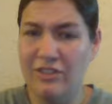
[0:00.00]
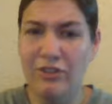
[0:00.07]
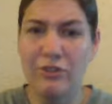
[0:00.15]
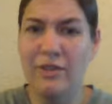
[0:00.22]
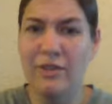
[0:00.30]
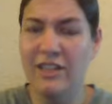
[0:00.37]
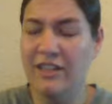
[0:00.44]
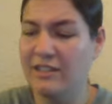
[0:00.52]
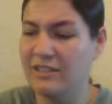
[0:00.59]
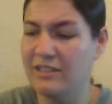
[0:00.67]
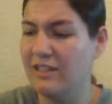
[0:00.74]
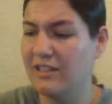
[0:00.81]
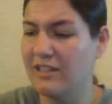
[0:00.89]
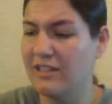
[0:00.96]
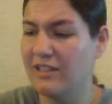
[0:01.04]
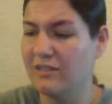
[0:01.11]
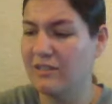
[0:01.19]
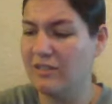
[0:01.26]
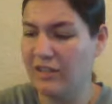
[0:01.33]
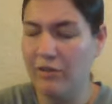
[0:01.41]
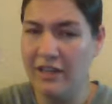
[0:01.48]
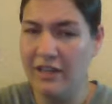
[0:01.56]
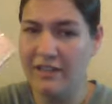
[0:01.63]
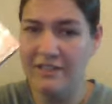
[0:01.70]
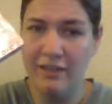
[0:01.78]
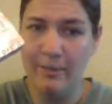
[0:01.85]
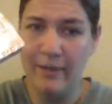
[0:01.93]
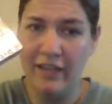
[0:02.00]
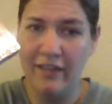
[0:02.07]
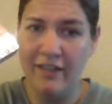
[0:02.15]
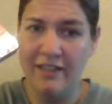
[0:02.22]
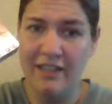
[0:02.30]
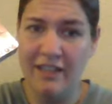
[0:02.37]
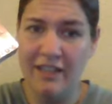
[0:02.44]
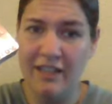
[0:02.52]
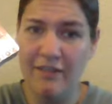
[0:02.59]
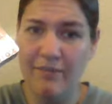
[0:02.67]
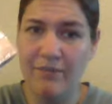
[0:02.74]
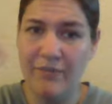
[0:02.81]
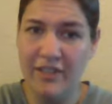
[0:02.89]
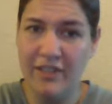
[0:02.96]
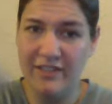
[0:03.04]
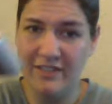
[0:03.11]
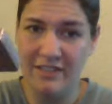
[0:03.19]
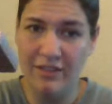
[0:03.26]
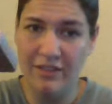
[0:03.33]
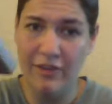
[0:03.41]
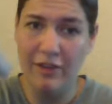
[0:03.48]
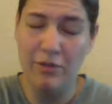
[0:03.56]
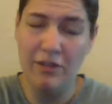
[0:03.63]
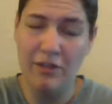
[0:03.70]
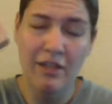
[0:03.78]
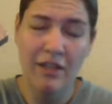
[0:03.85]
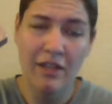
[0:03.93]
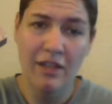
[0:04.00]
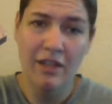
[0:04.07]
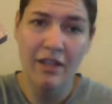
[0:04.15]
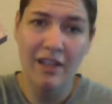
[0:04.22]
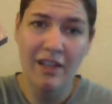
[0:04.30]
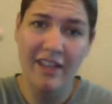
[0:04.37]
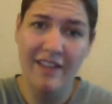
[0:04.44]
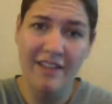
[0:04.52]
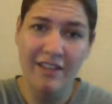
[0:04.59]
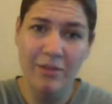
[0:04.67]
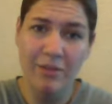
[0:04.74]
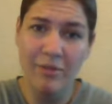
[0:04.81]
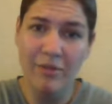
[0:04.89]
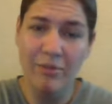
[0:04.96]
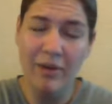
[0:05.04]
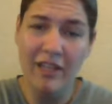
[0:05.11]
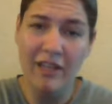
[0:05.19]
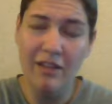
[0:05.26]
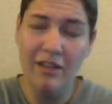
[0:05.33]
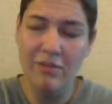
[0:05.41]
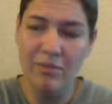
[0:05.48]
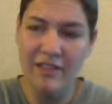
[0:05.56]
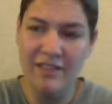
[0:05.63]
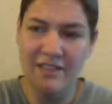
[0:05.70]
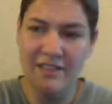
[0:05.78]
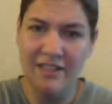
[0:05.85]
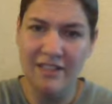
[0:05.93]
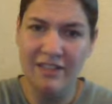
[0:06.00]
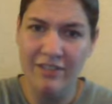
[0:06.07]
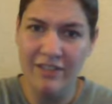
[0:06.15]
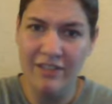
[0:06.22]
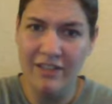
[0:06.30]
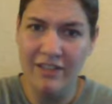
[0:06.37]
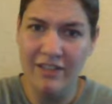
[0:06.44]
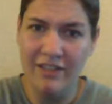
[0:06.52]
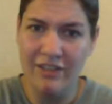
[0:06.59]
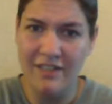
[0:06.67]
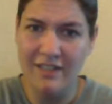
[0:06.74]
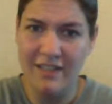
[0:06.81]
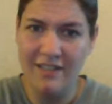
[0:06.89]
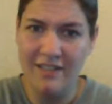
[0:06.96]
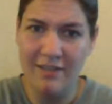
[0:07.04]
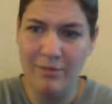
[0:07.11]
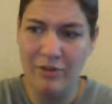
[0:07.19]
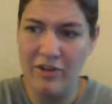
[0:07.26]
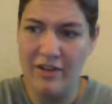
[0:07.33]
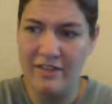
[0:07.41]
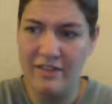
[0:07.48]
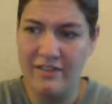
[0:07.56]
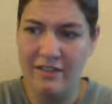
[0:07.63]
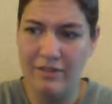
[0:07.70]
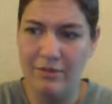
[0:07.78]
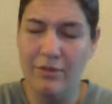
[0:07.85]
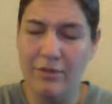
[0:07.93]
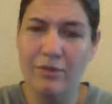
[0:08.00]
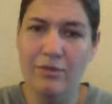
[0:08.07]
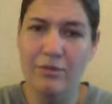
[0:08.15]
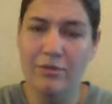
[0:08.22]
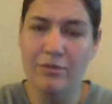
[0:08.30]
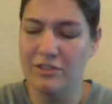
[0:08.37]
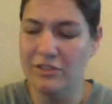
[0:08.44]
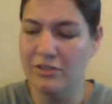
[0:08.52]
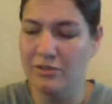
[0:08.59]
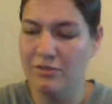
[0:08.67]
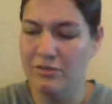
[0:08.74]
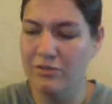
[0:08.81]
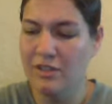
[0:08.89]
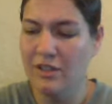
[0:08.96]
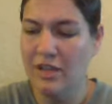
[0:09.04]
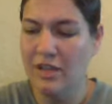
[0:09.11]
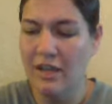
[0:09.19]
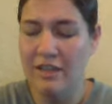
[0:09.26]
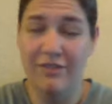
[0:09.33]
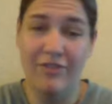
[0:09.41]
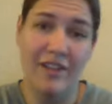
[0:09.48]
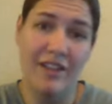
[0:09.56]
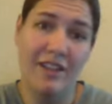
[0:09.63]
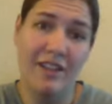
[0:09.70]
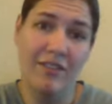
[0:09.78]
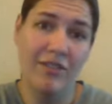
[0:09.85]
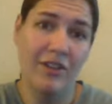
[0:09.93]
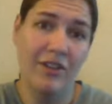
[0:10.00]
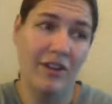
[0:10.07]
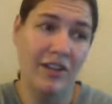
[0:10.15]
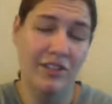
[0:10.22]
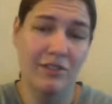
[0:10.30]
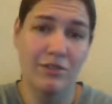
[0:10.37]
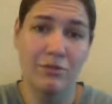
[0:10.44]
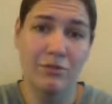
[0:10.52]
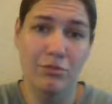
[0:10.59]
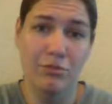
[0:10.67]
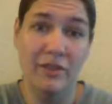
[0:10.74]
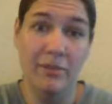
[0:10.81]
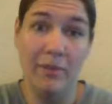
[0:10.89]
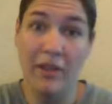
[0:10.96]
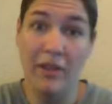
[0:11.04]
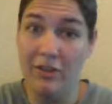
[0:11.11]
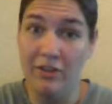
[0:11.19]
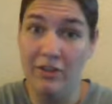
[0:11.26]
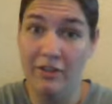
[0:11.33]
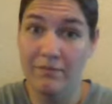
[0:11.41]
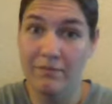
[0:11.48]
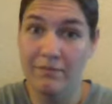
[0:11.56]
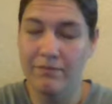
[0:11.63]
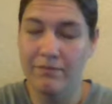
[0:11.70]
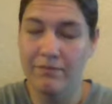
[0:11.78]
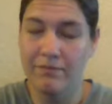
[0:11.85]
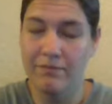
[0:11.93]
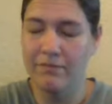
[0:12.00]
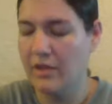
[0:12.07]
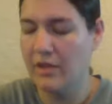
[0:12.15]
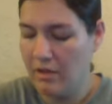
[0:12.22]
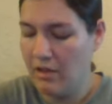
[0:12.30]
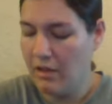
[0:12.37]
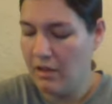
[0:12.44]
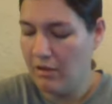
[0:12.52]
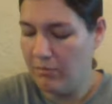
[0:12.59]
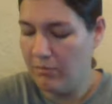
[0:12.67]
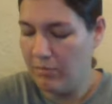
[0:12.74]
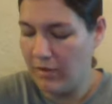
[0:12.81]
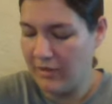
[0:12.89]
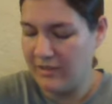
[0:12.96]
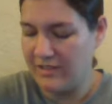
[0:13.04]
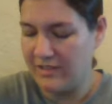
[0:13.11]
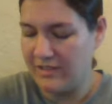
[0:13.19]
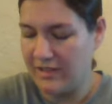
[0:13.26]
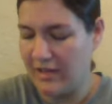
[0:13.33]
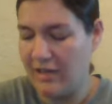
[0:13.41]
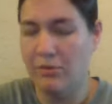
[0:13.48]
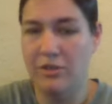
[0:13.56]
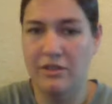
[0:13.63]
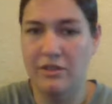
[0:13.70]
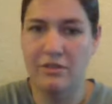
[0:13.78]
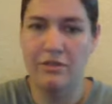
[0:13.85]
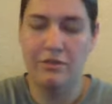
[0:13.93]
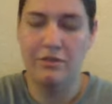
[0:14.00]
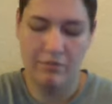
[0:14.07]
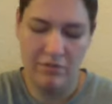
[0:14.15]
to, because the ingredients on the back of this thing, because this is the fake one, isn't going to be right, because they're not going to use the exact same ingredients that the real ones use. If they did, their eyeshadows would be better. But I'm just saying, I wouldn't